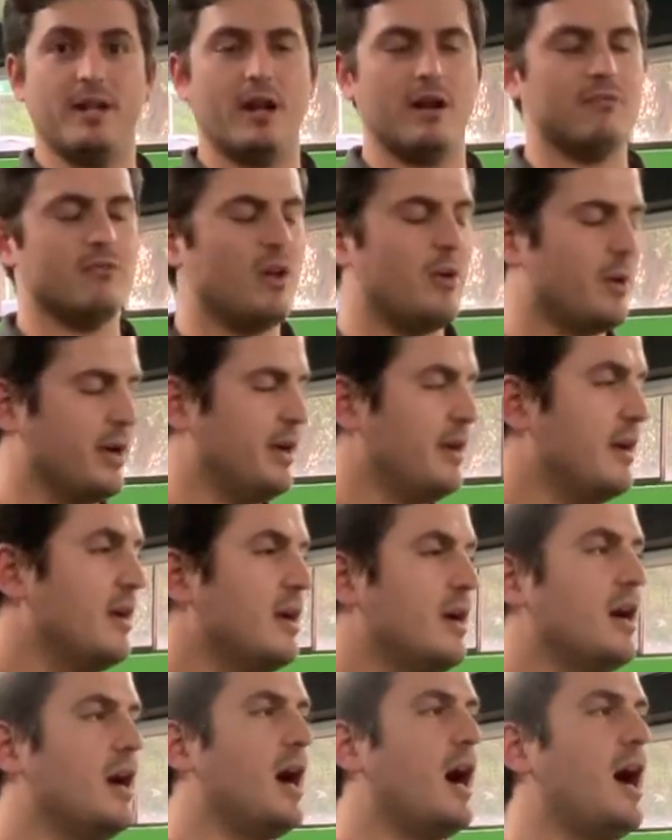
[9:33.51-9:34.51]
out of nowhere.
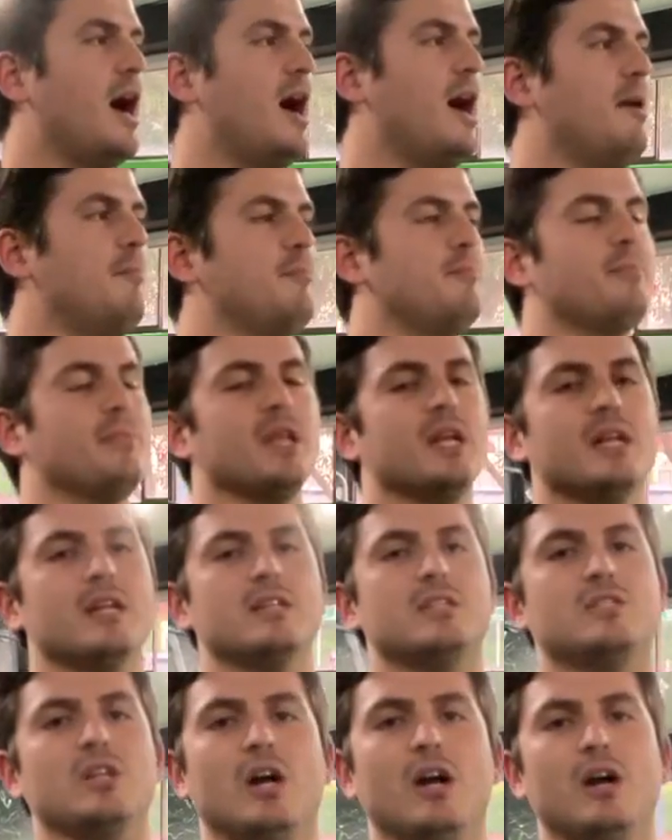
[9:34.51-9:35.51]

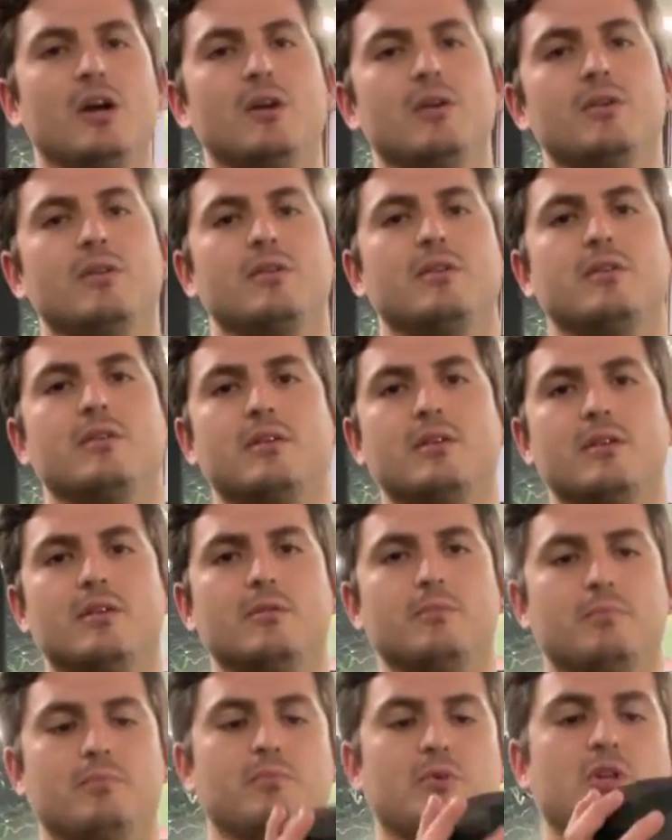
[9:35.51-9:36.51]
So
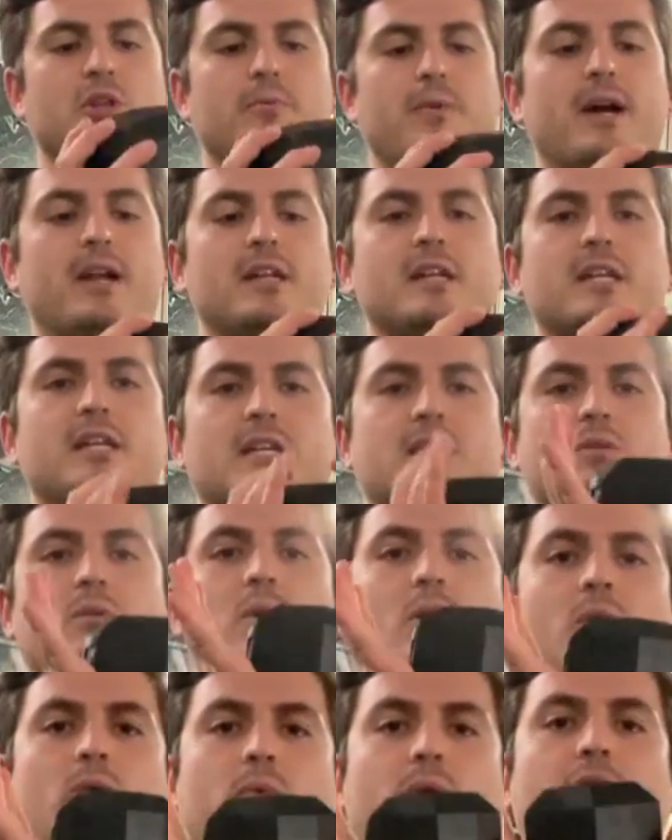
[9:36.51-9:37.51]
beauty about it
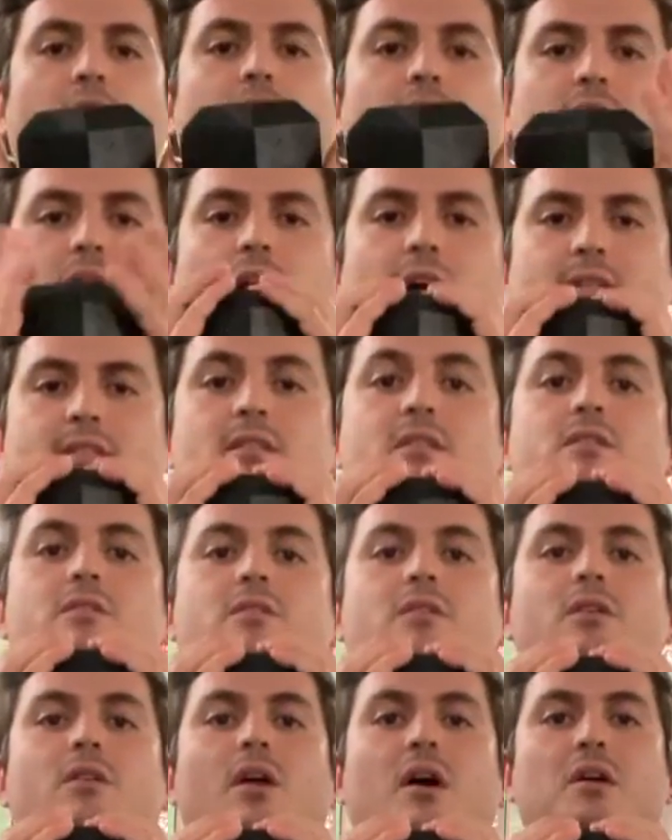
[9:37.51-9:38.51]
is we hold it like
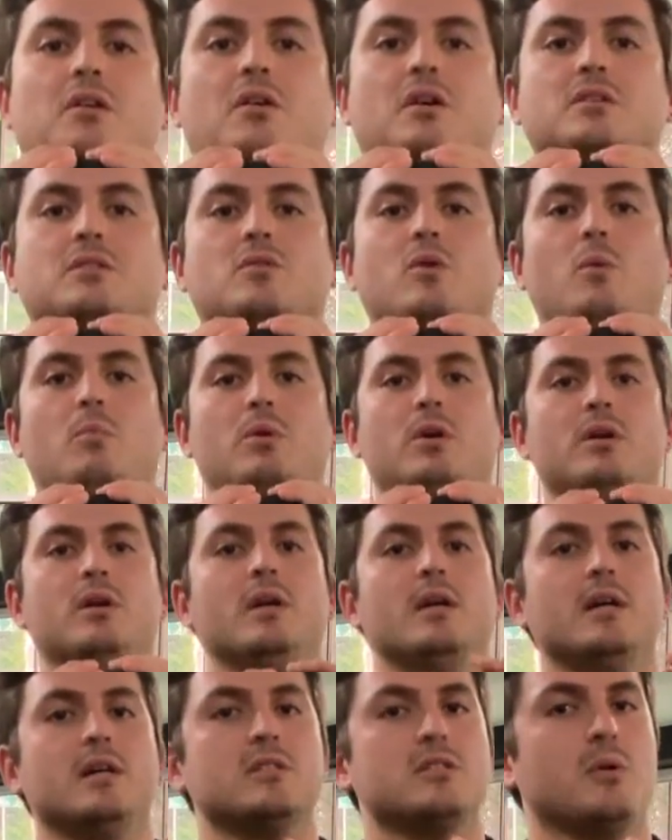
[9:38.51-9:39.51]
this, like a nice goblet.
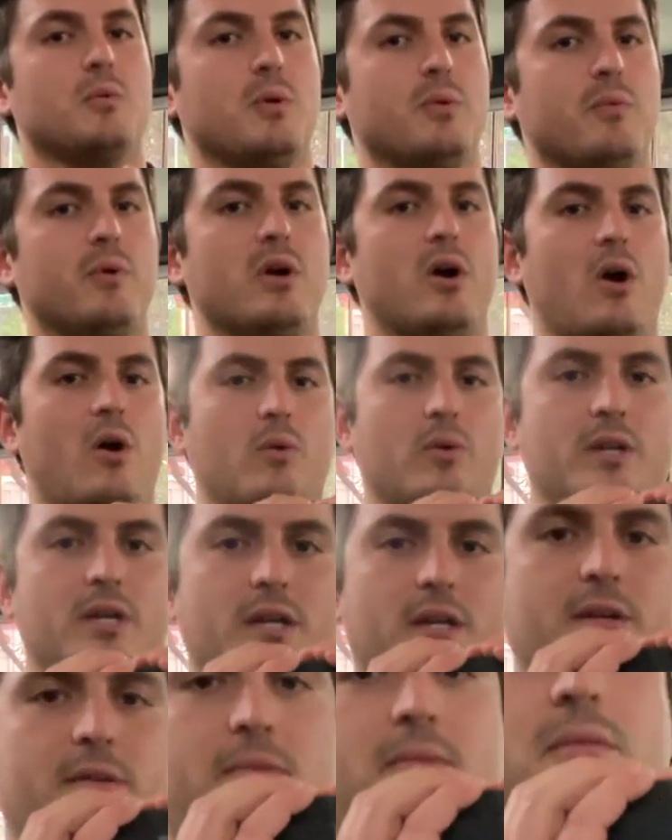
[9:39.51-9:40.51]
So when we're holding
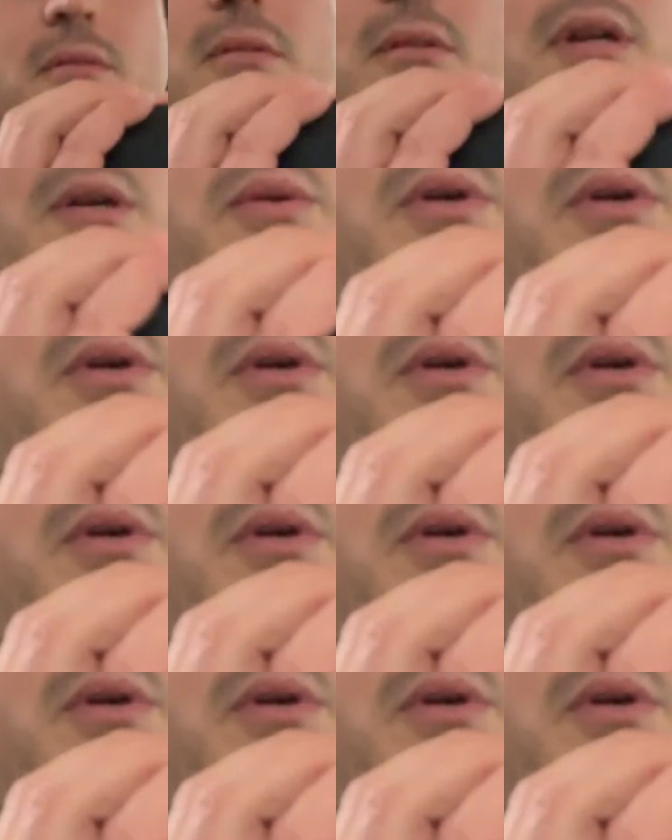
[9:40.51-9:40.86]
it, here we